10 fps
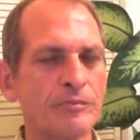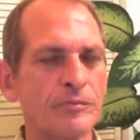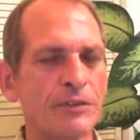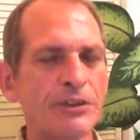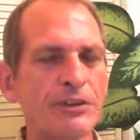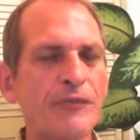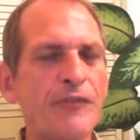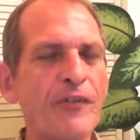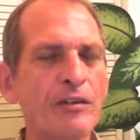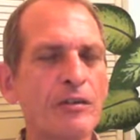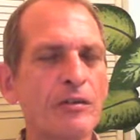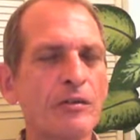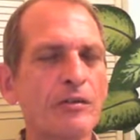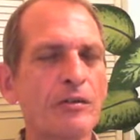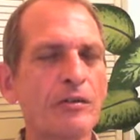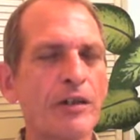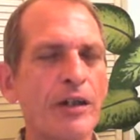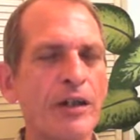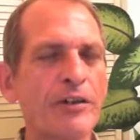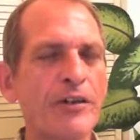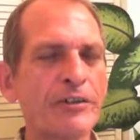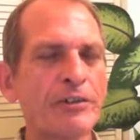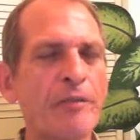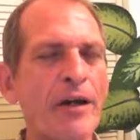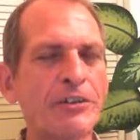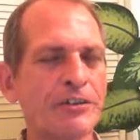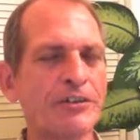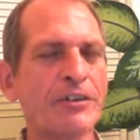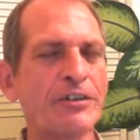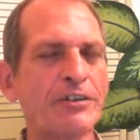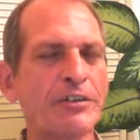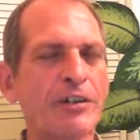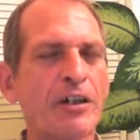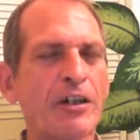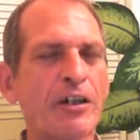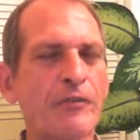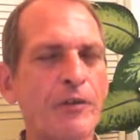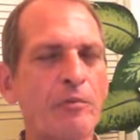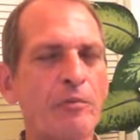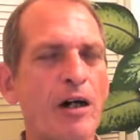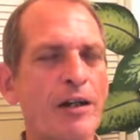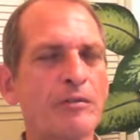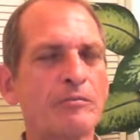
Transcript: Just feel into the spaciousness of your body.